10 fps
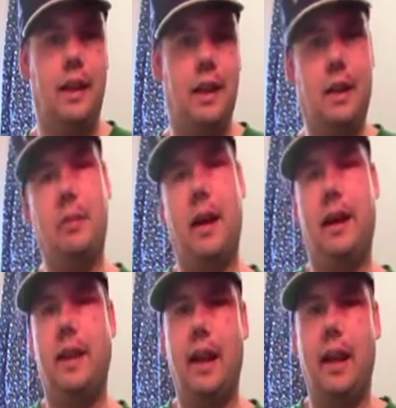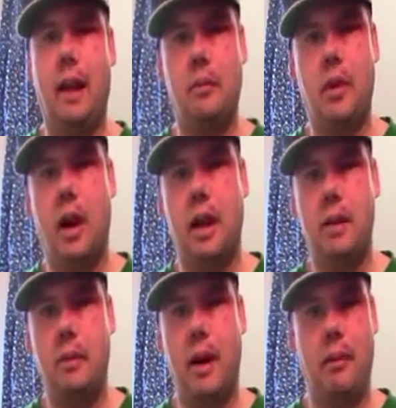You might think I'm talking
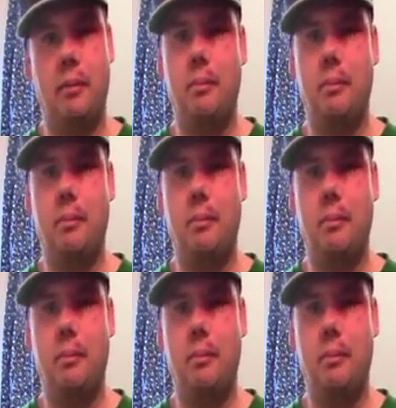about